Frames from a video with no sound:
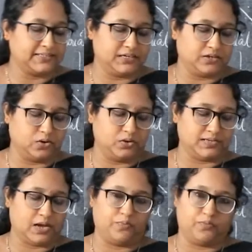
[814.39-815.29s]
It grows
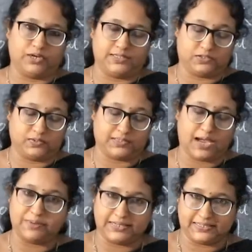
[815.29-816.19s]
upwards to
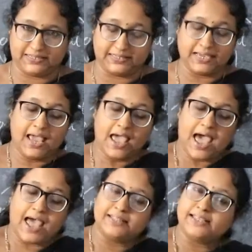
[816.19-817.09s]
some distance
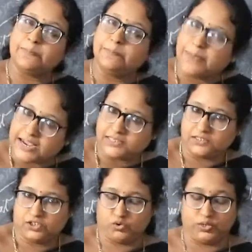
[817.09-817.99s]
and then
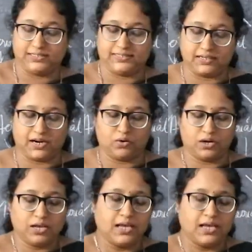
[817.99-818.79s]
bend towards the ground.